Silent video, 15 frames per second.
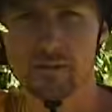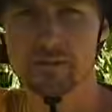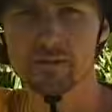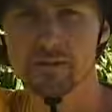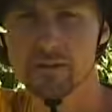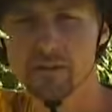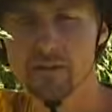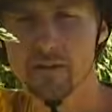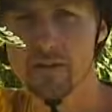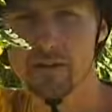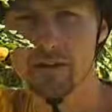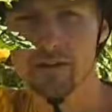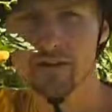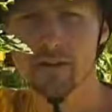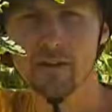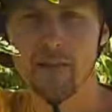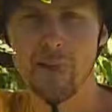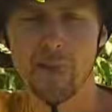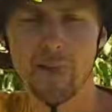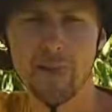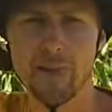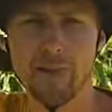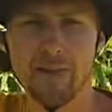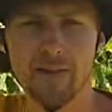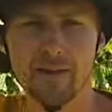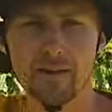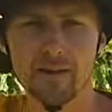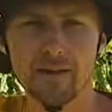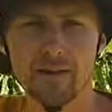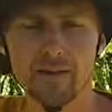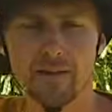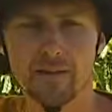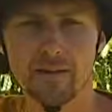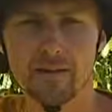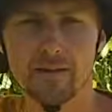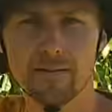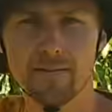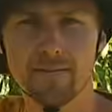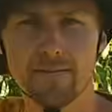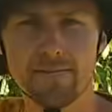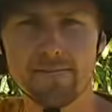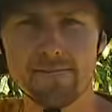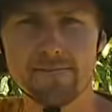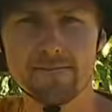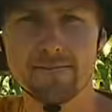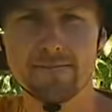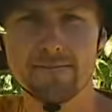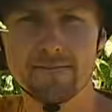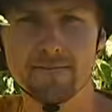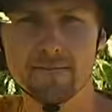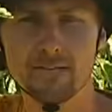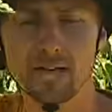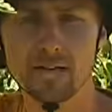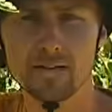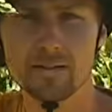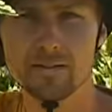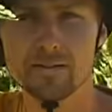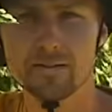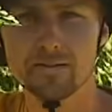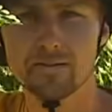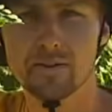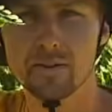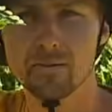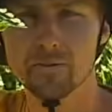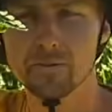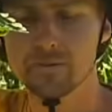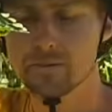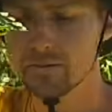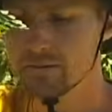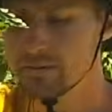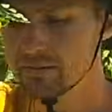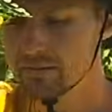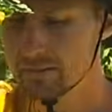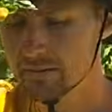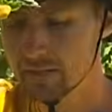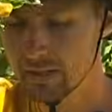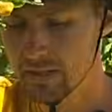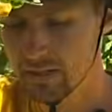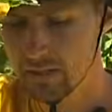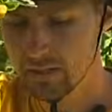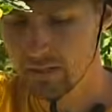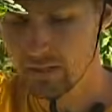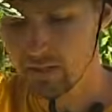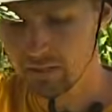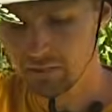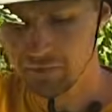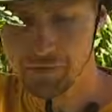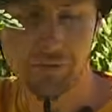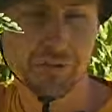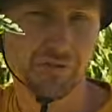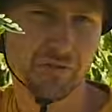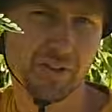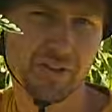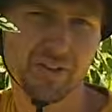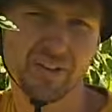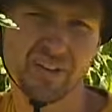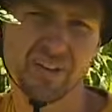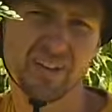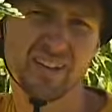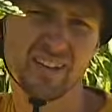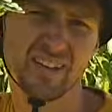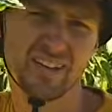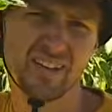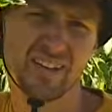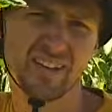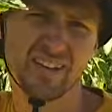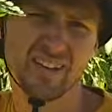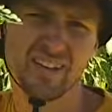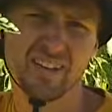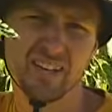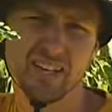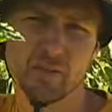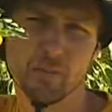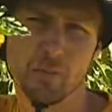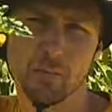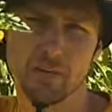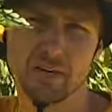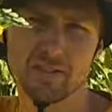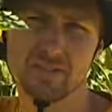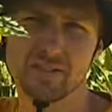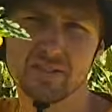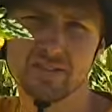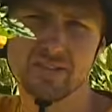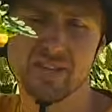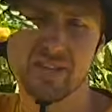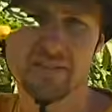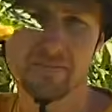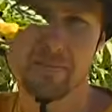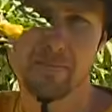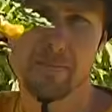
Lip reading: active in Kenya. And in this farm we do agroforestry and permaculture design.